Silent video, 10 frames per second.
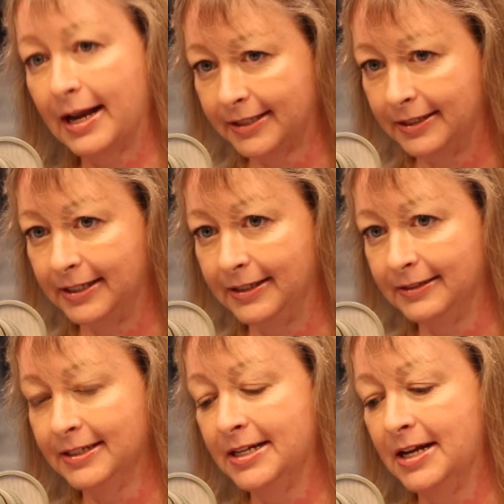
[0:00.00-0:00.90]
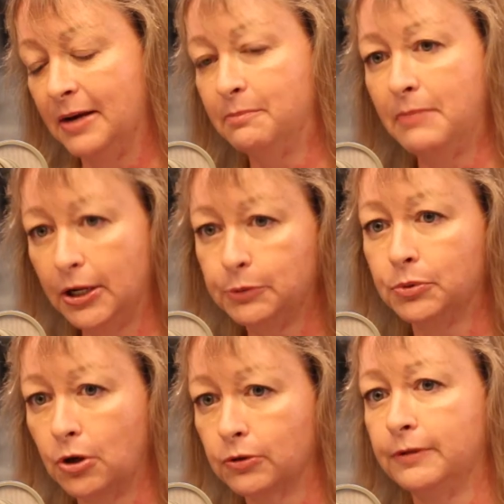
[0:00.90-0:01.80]
accessing
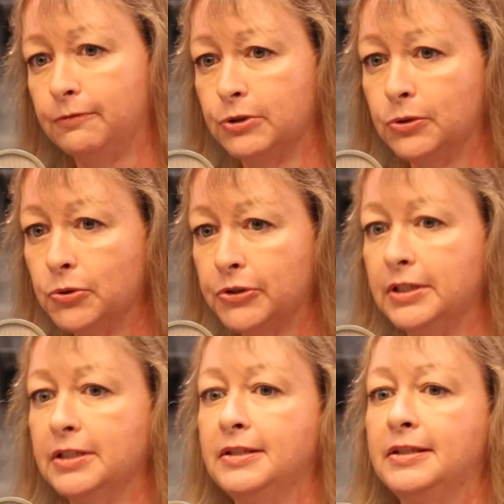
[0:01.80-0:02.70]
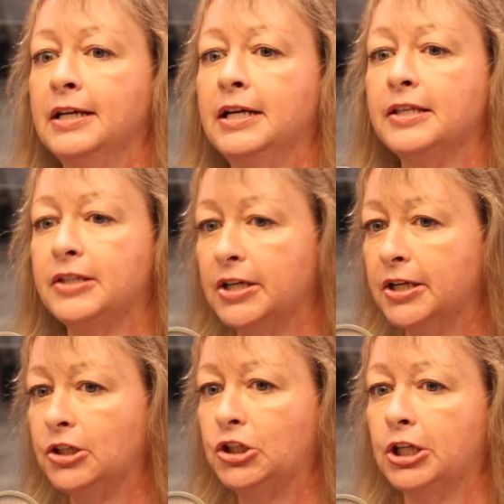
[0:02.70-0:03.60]
multiple cognitive resources,
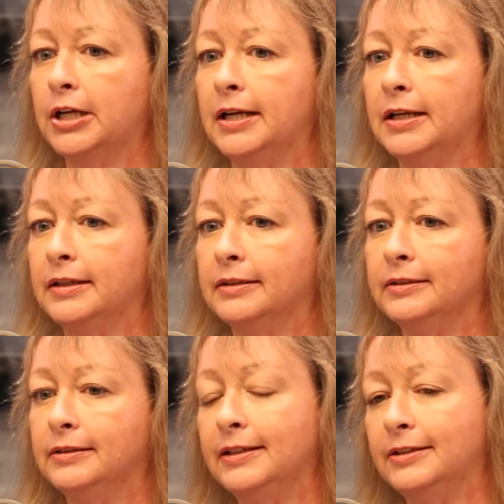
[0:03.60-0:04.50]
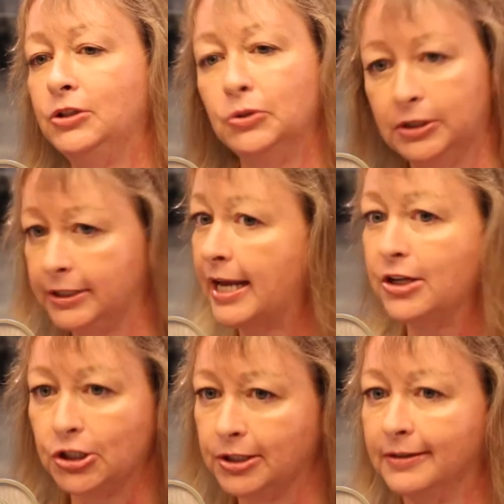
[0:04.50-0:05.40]
search, uh, dual
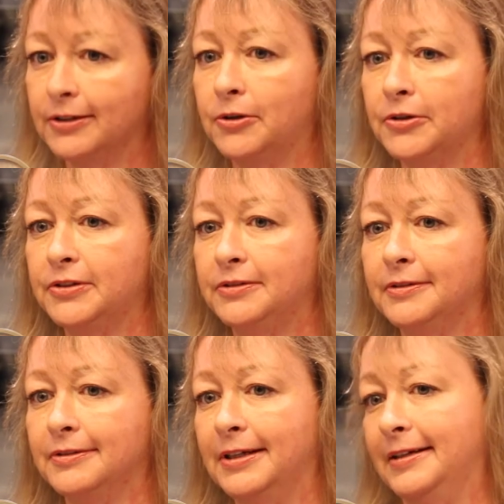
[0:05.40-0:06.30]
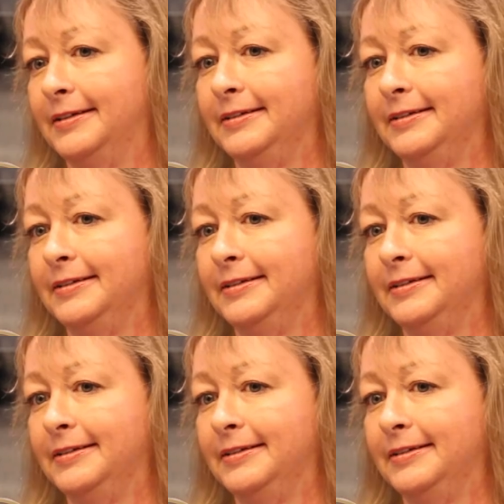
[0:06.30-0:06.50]
attention across, uh,